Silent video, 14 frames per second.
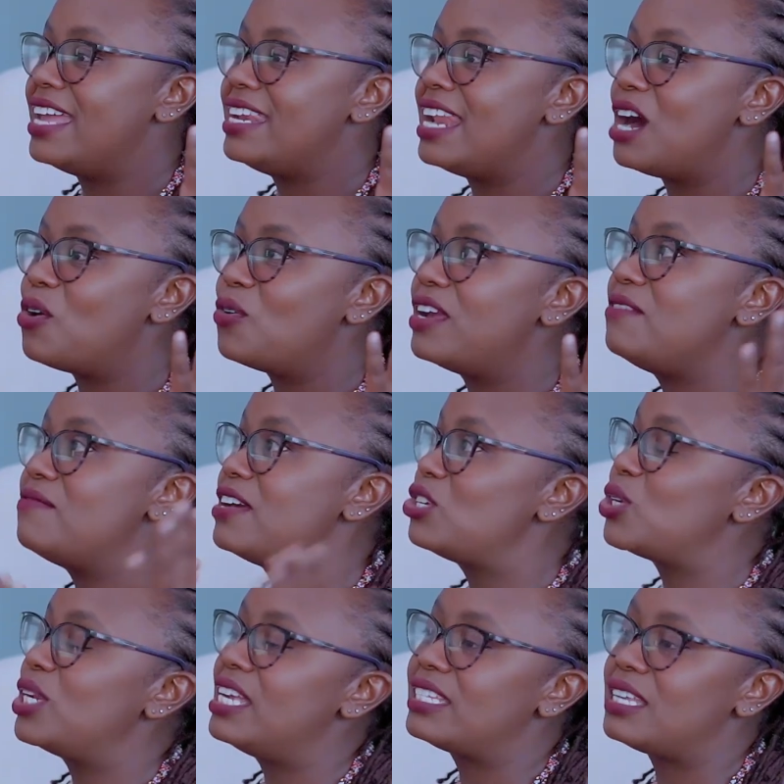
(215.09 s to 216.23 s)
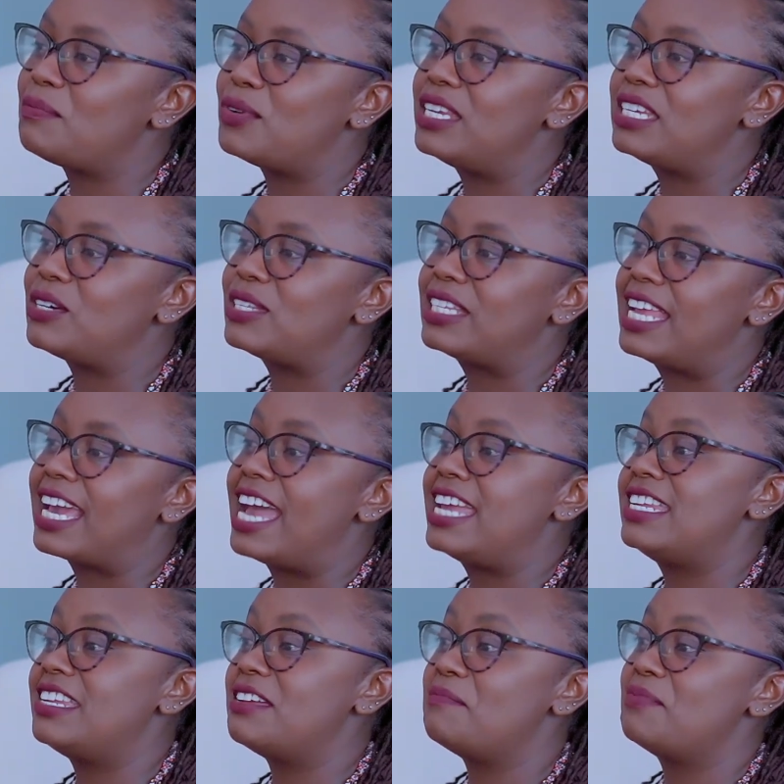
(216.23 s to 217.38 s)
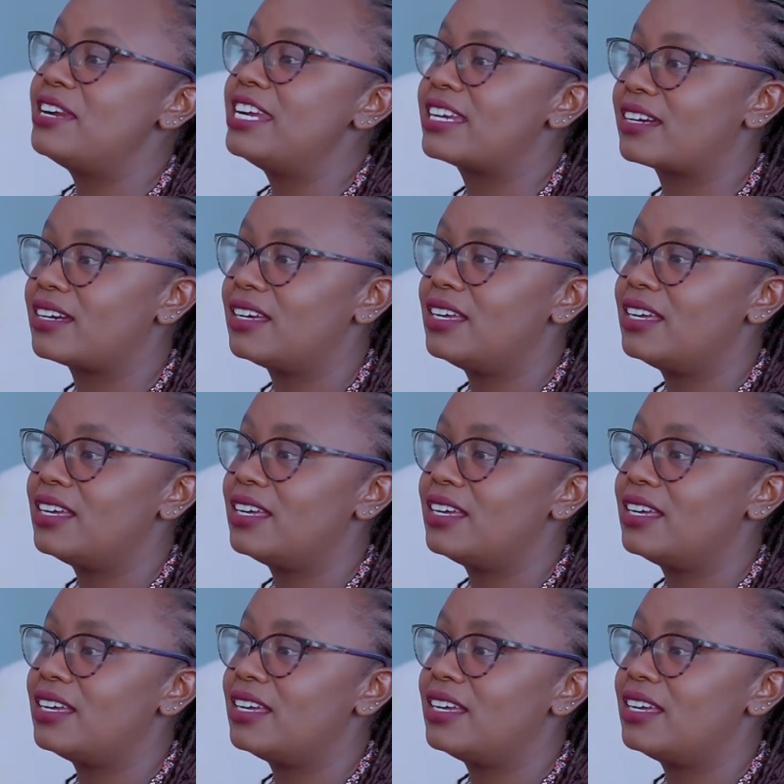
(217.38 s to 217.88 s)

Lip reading: And now eventually at some point I was like, I need a break.